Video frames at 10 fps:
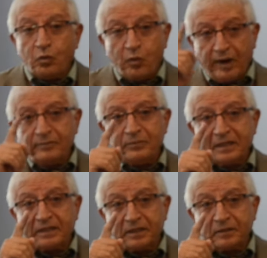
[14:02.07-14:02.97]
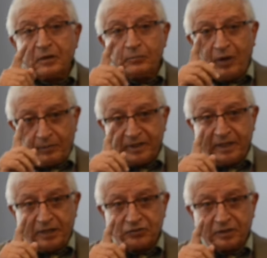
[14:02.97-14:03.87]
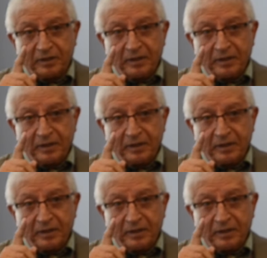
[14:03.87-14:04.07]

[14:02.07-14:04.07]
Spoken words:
1 million publication,